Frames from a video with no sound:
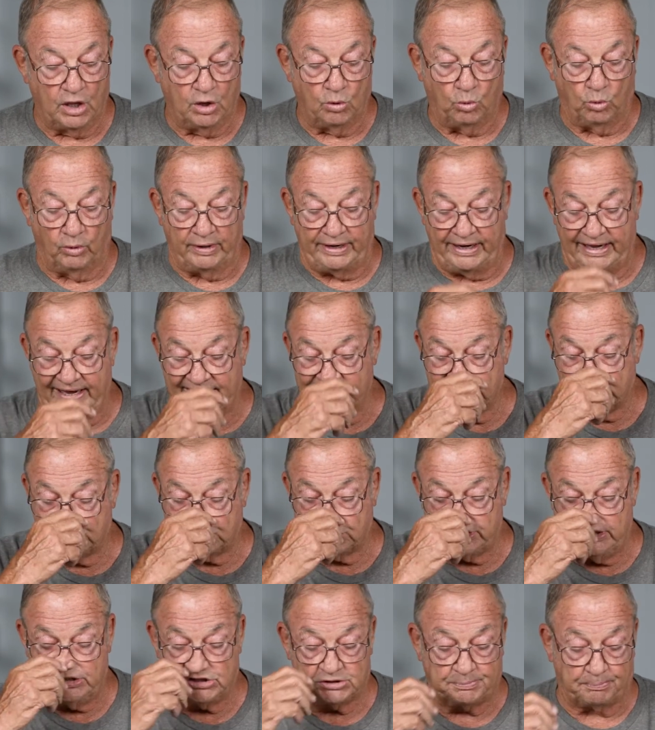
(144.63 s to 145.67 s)
when he had
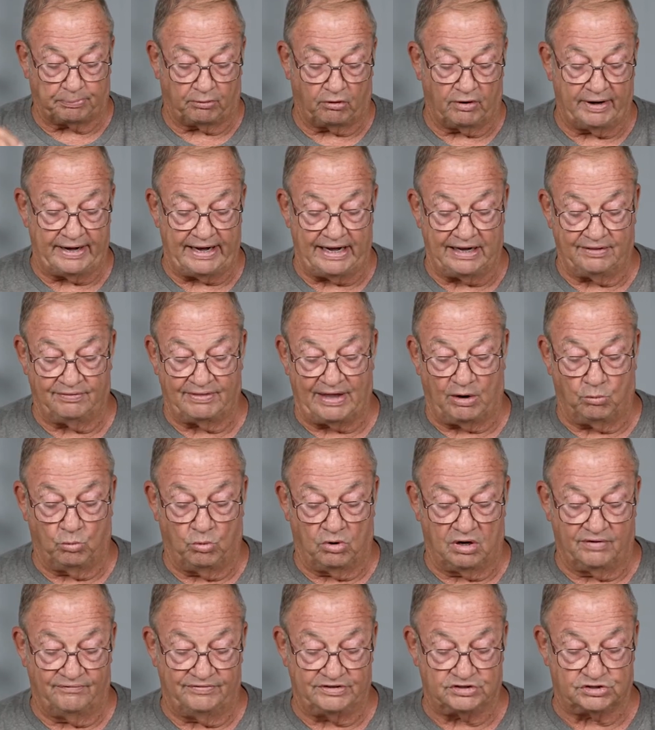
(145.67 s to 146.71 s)
ceased praying, that
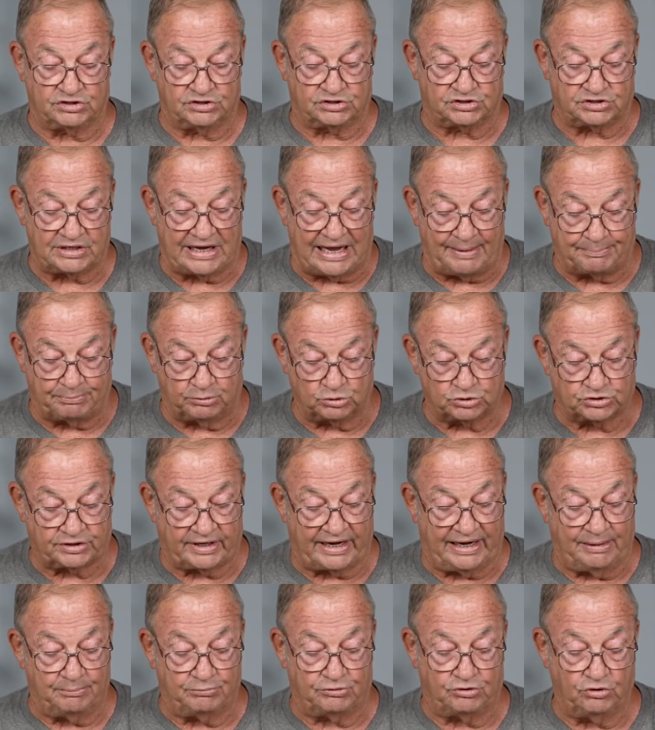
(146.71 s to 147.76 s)
one of his disciples
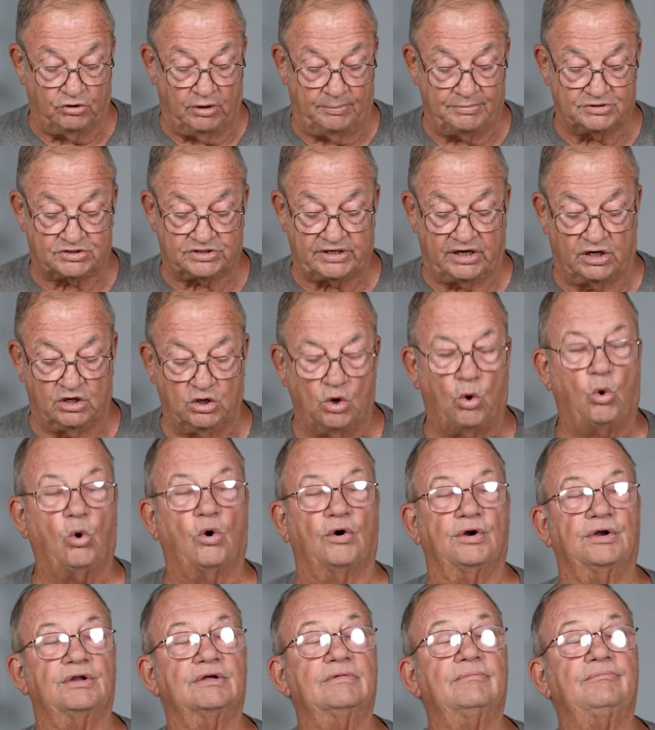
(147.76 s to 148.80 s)
came to him and said,
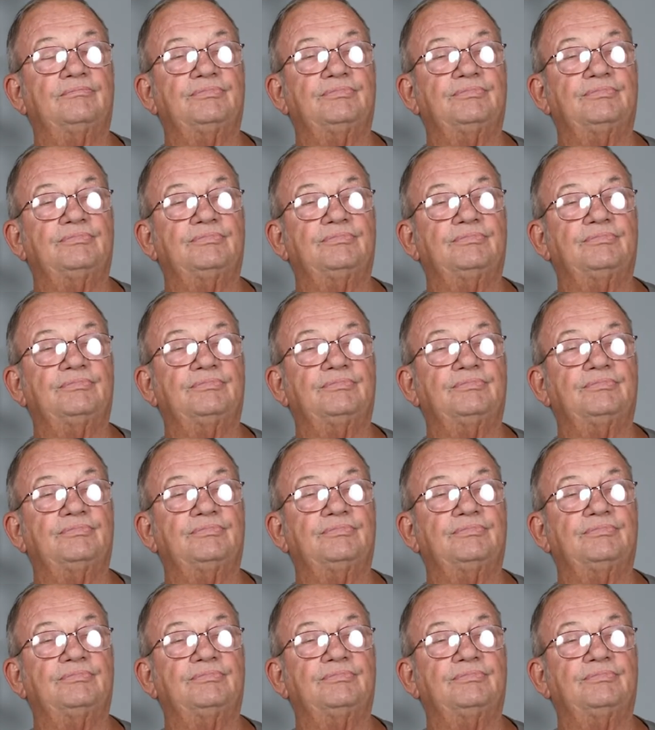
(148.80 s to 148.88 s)
Lord,